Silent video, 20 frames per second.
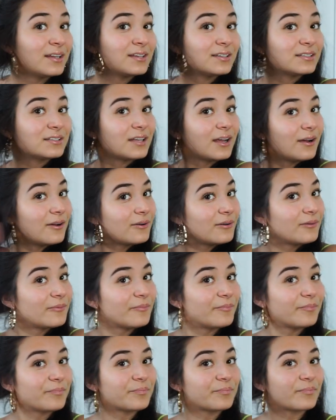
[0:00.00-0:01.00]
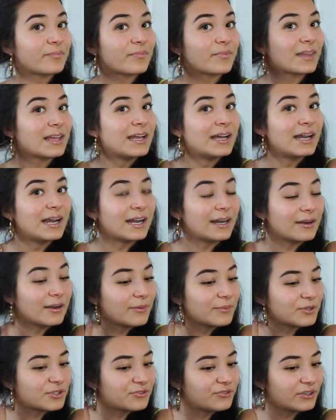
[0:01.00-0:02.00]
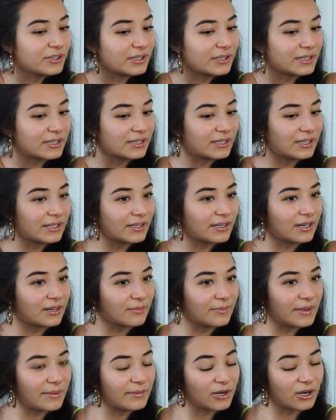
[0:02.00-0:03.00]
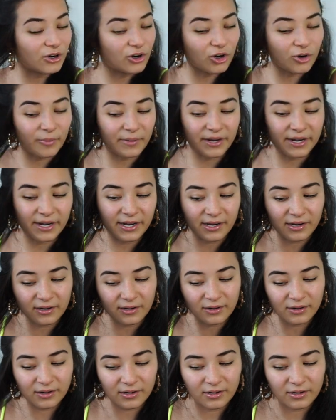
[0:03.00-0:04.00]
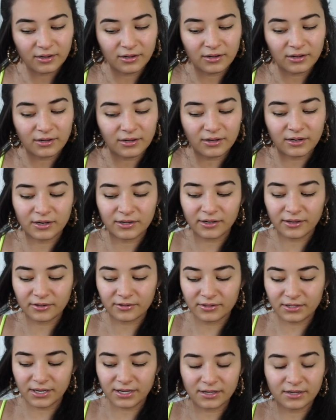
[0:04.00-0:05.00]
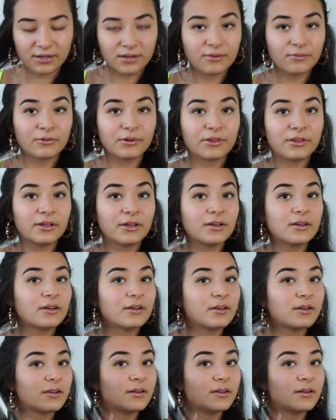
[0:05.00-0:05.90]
So, I don't know, I'm just feeling it. And then maybe I'll curl my hair another day with it.